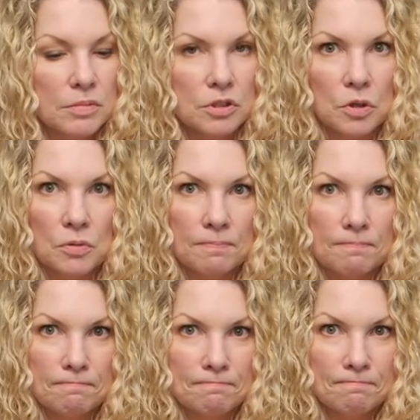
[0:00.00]
So
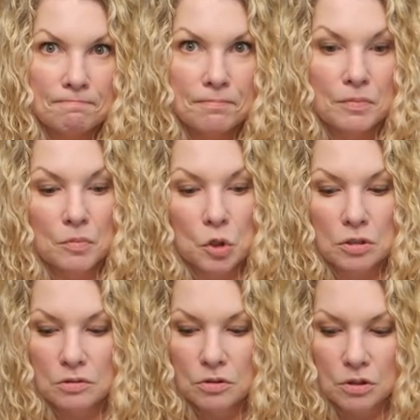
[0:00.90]

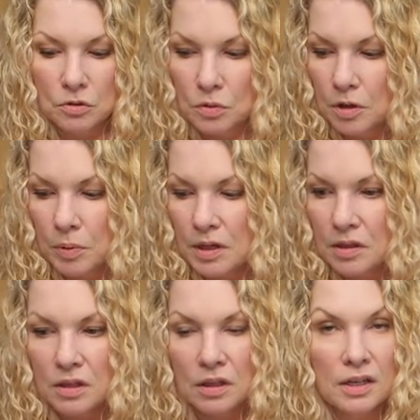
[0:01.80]
good good grip and
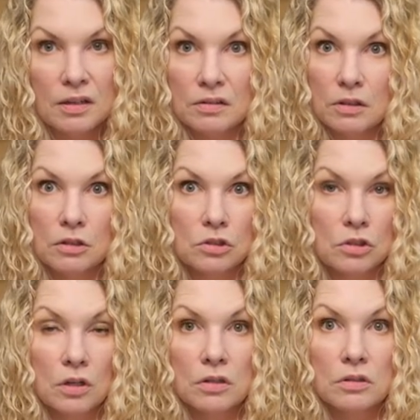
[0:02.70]
then like I said there's
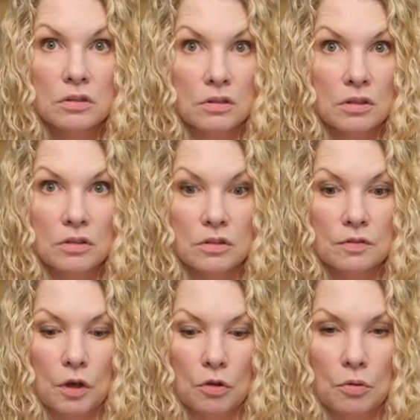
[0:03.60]
tons and tons of
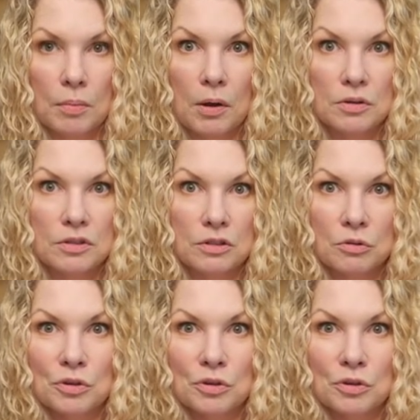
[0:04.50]
other mounts and